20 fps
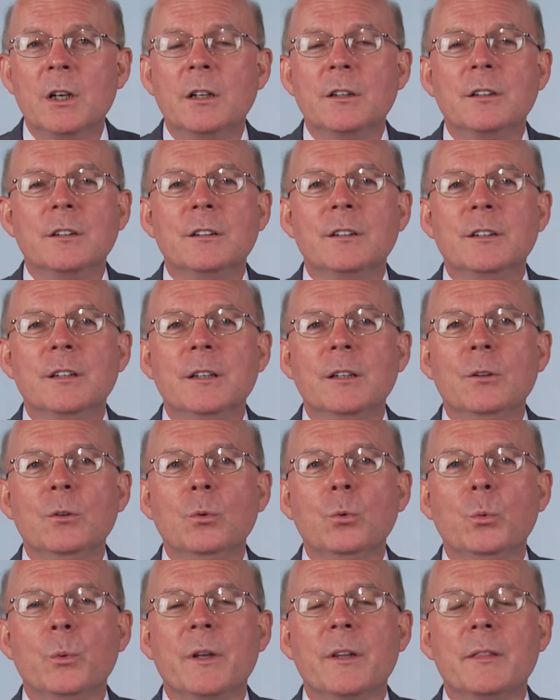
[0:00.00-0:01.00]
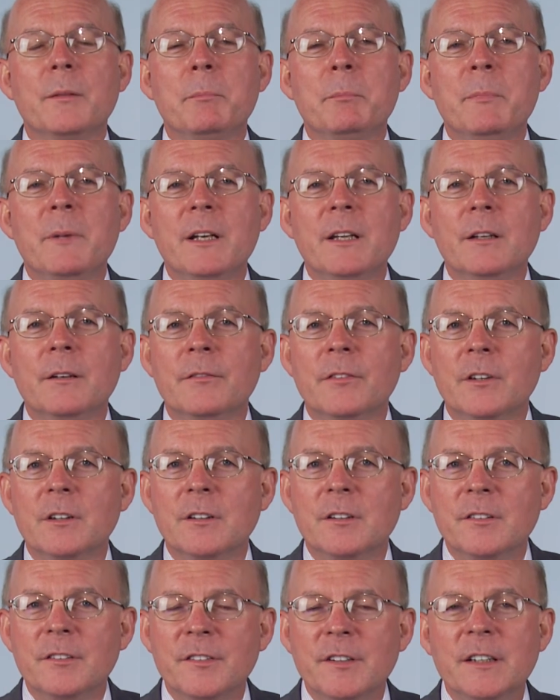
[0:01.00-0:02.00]
to deal with many of the
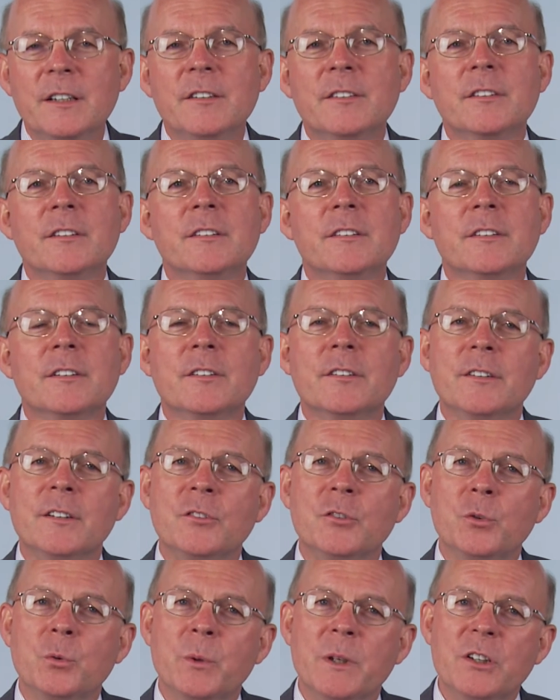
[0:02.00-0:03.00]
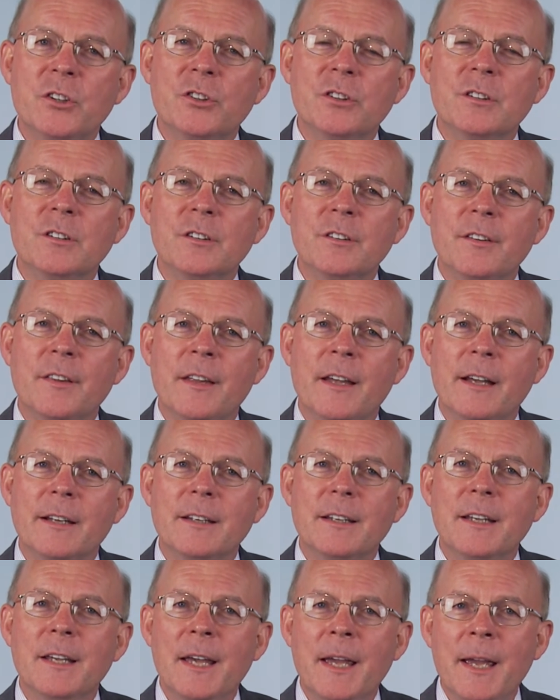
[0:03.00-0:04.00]
diseases and situations
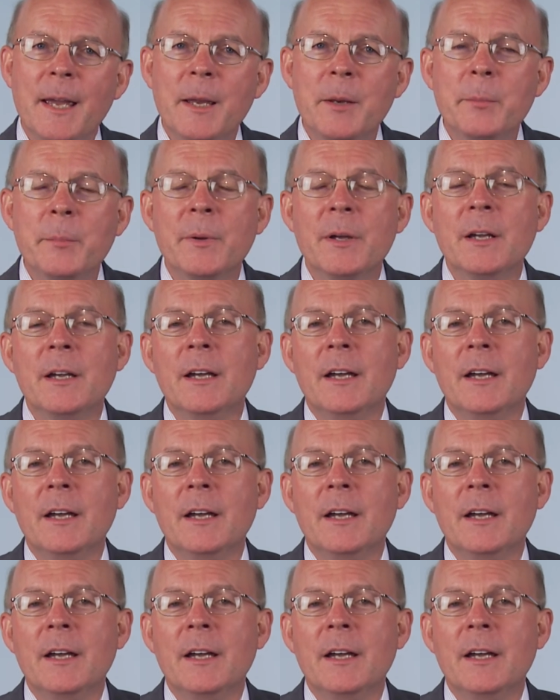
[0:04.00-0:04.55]
that came